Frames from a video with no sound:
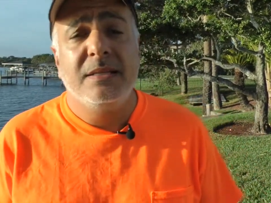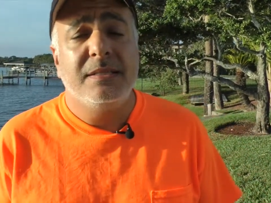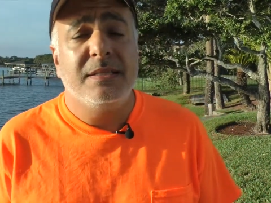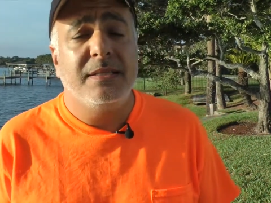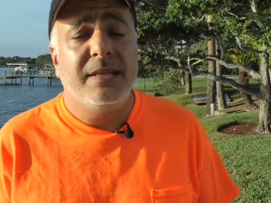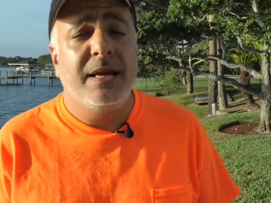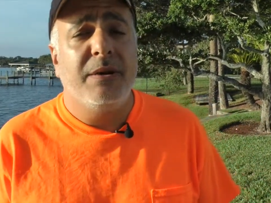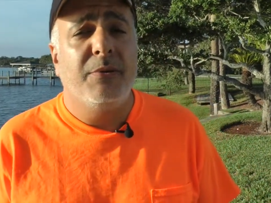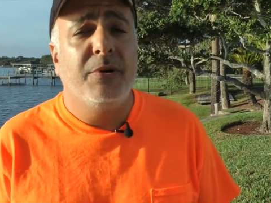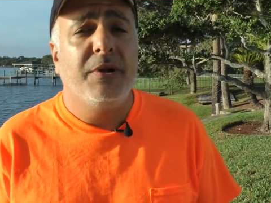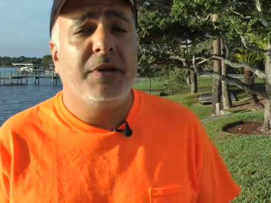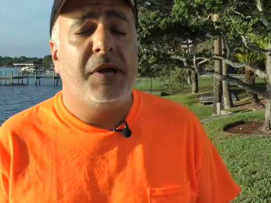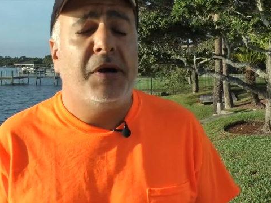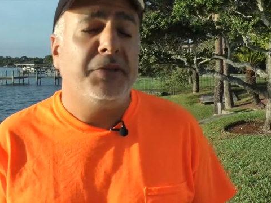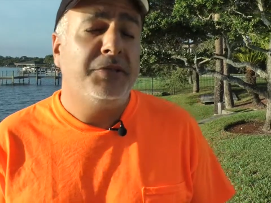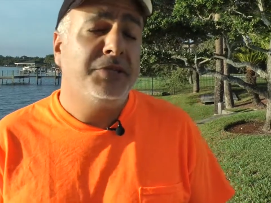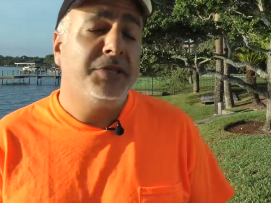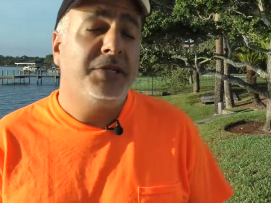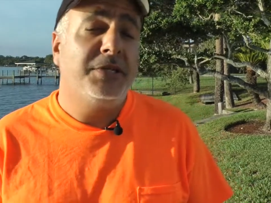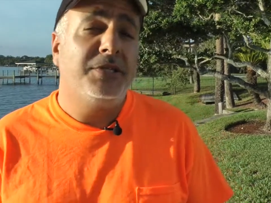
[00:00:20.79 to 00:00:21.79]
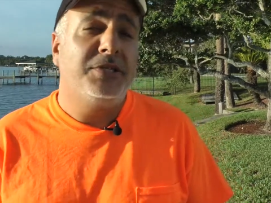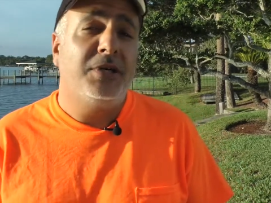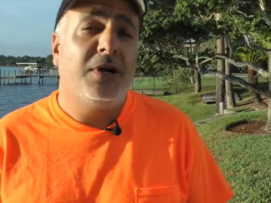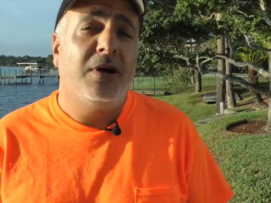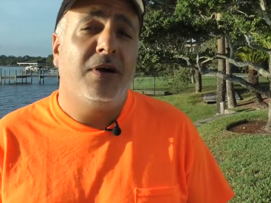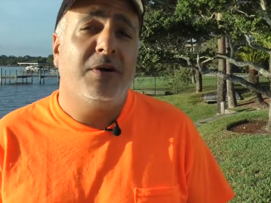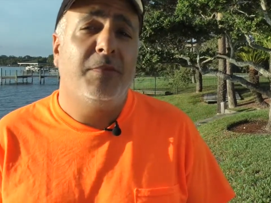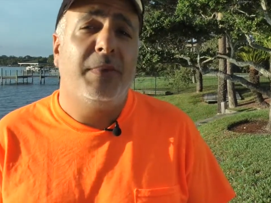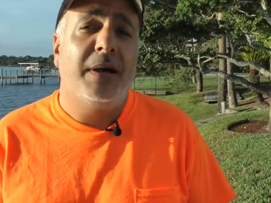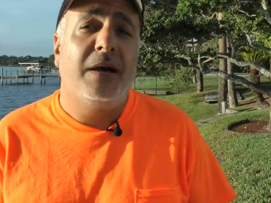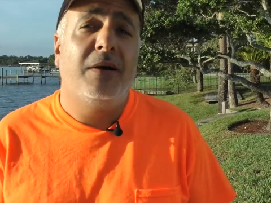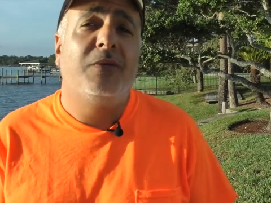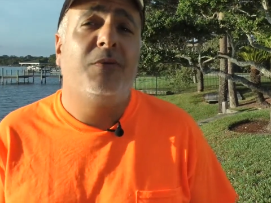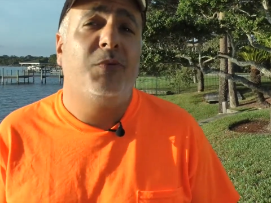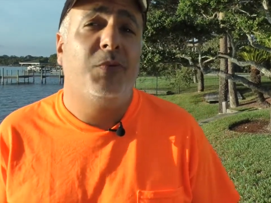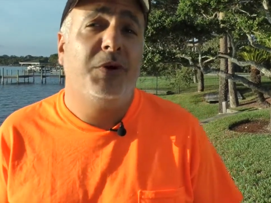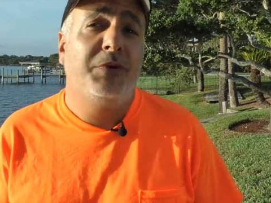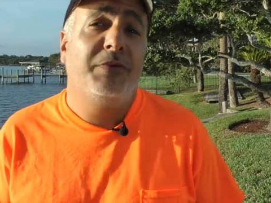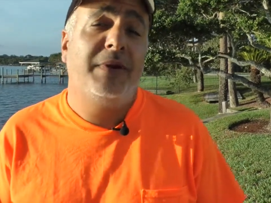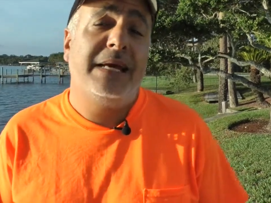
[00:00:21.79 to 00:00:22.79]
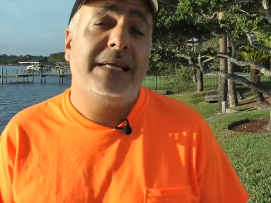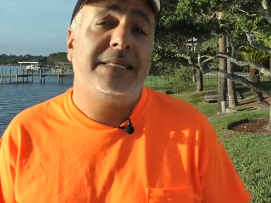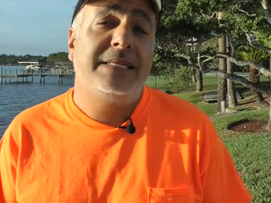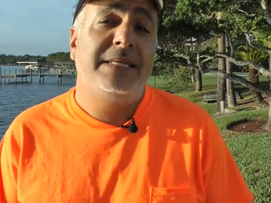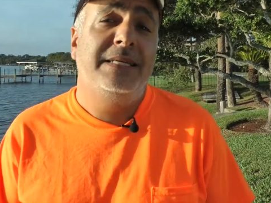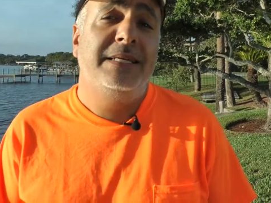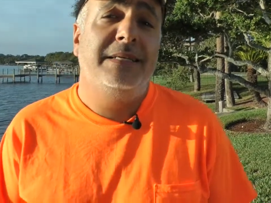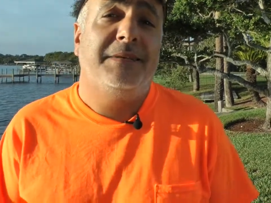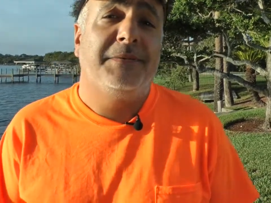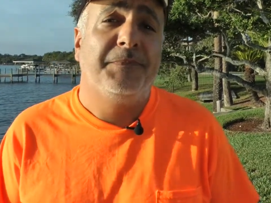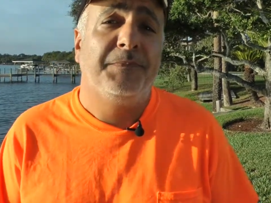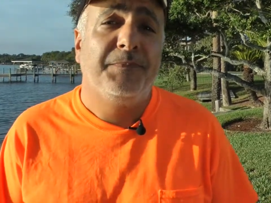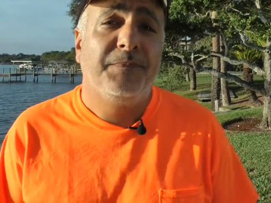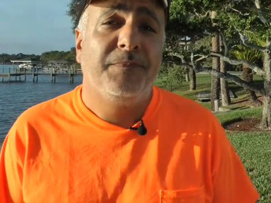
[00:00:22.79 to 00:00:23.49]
Today, we're going to talk about what rats eat.